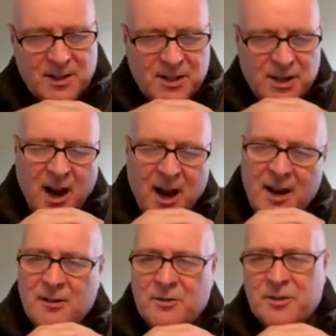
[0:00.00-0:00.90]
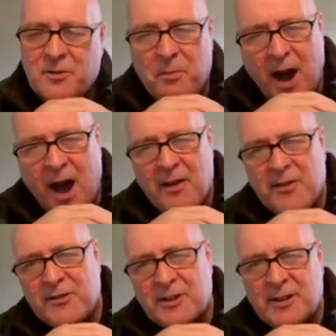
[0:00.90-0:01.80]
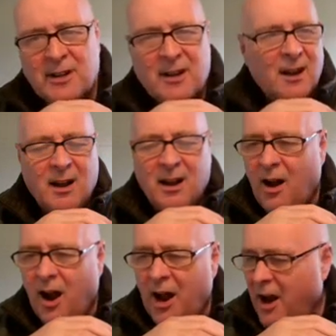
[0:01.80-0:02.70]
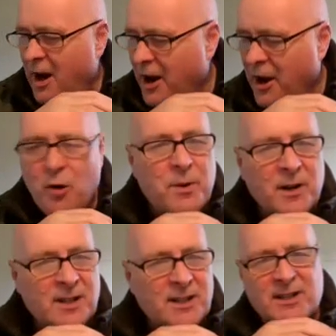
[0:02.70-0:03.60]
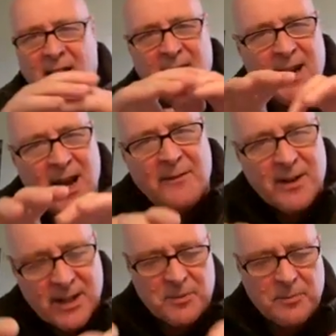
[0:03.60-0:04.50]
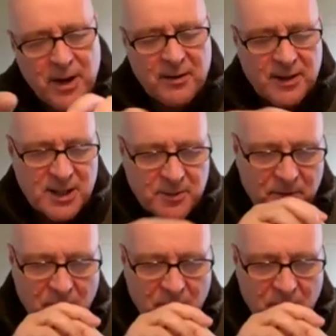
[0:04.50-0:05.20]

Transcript: stiles and paths, and an openness that I'd never experienced